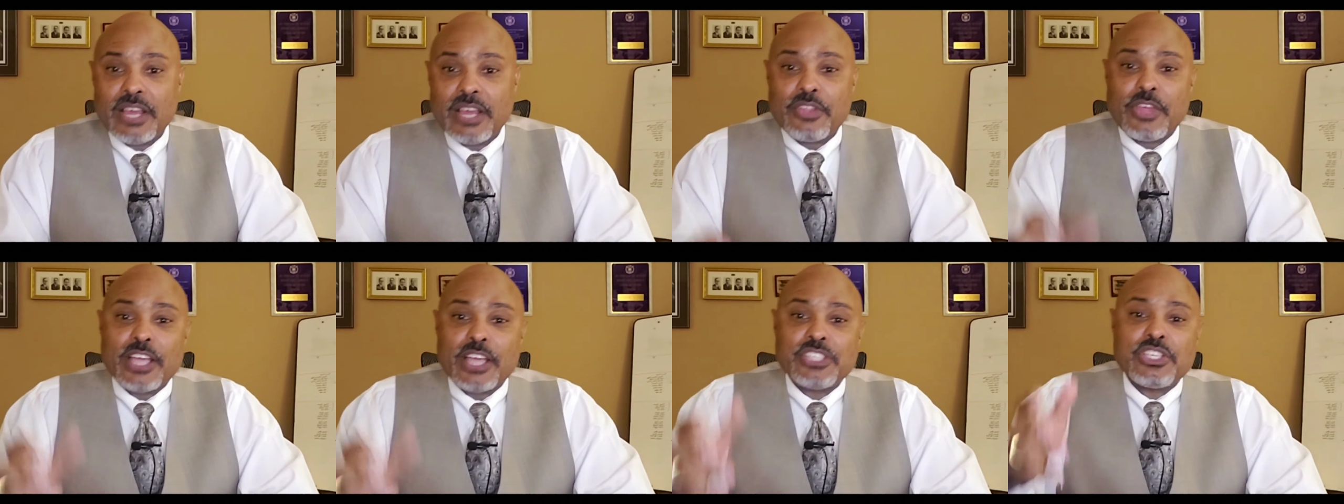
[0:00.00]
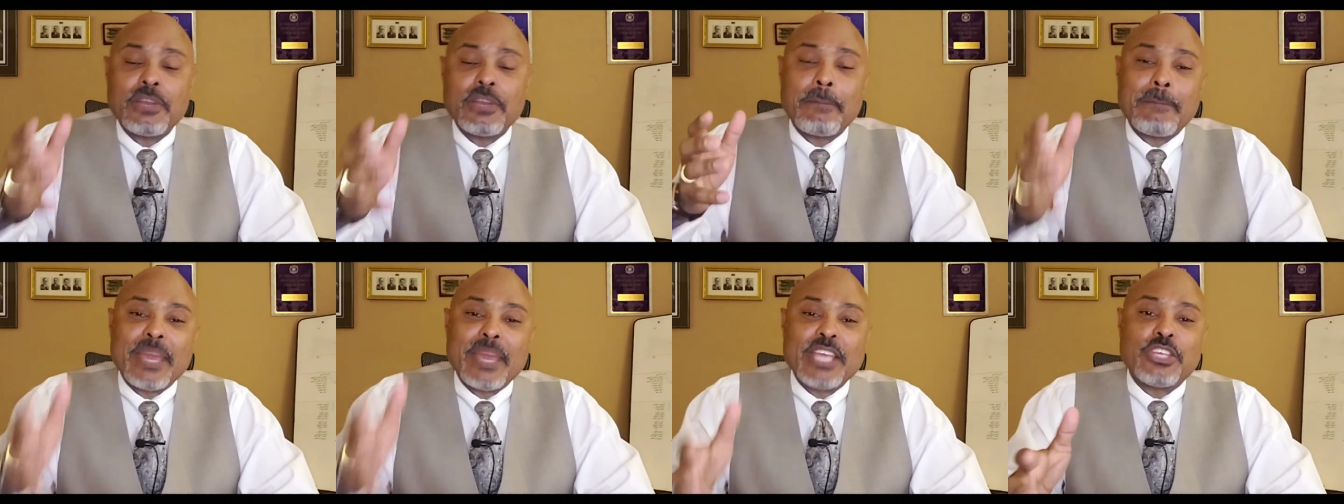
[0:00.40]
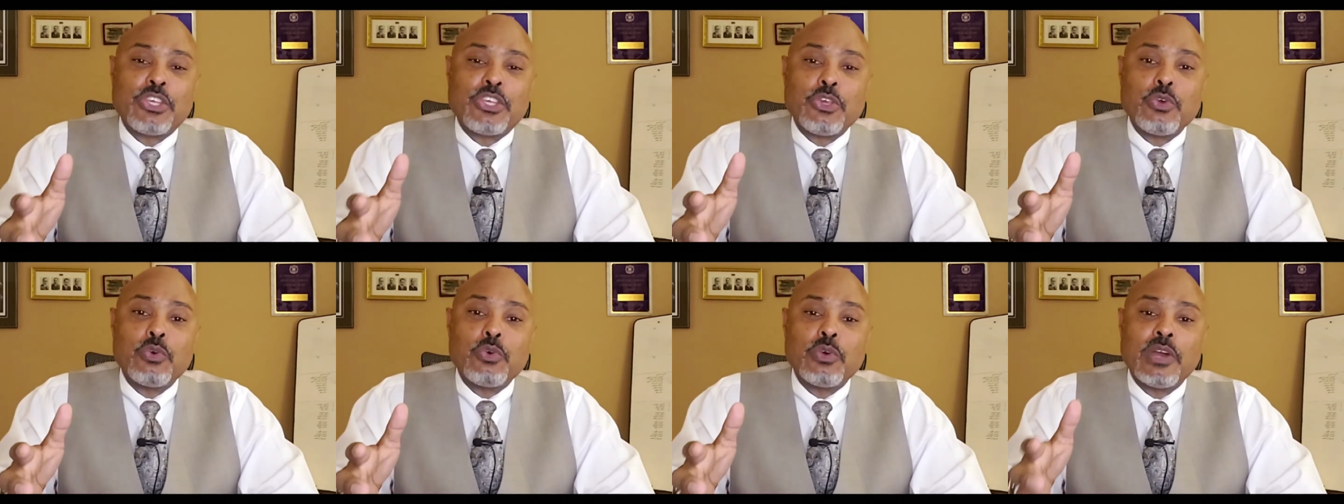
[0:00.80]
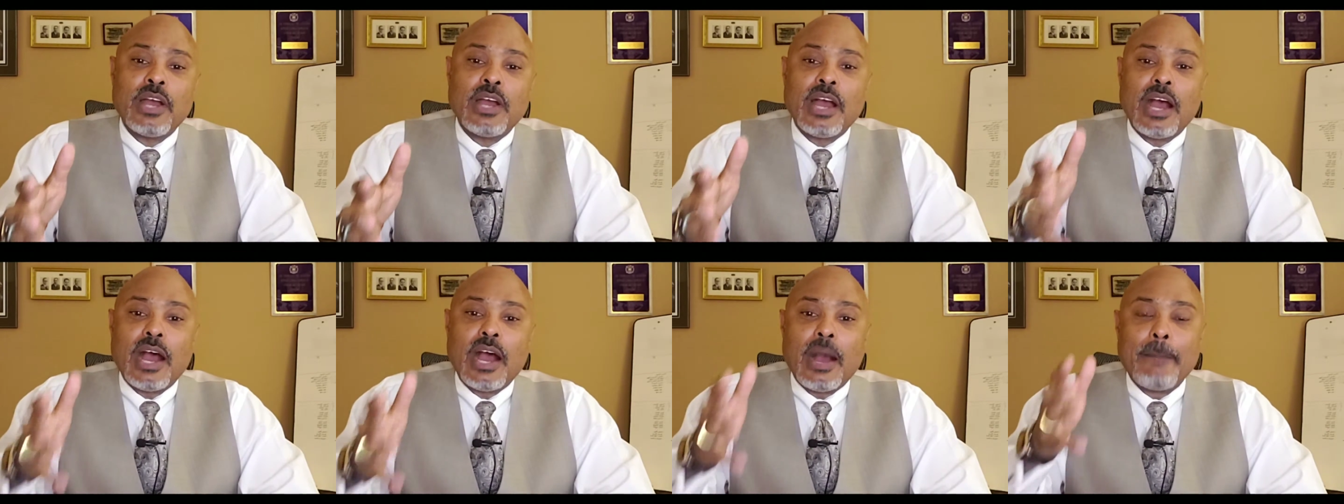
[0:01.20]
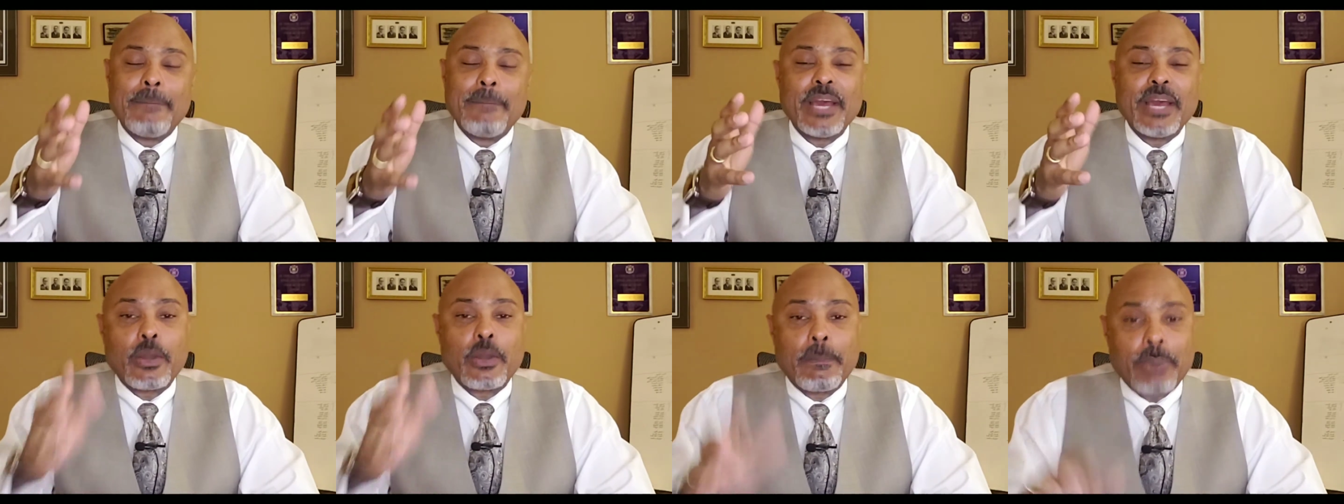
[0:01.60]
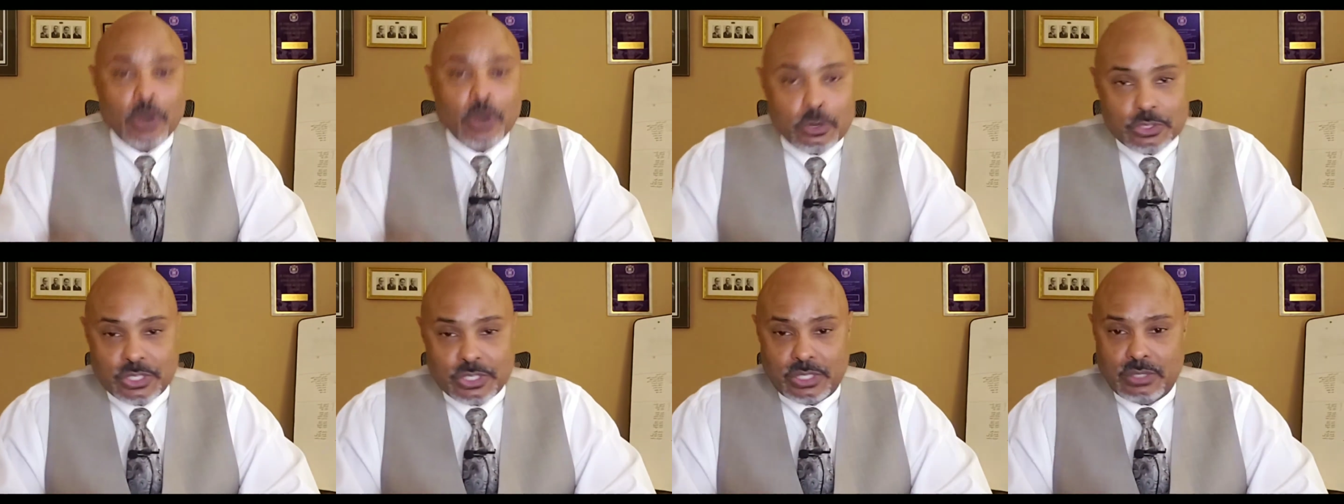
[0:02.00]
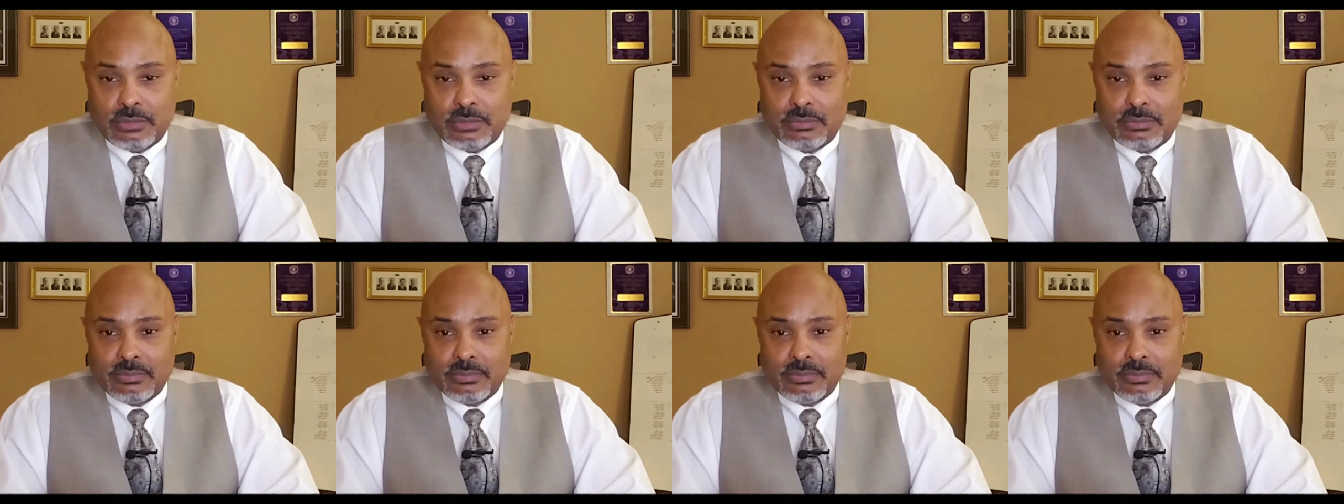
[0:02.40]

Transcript: They should make you a better person.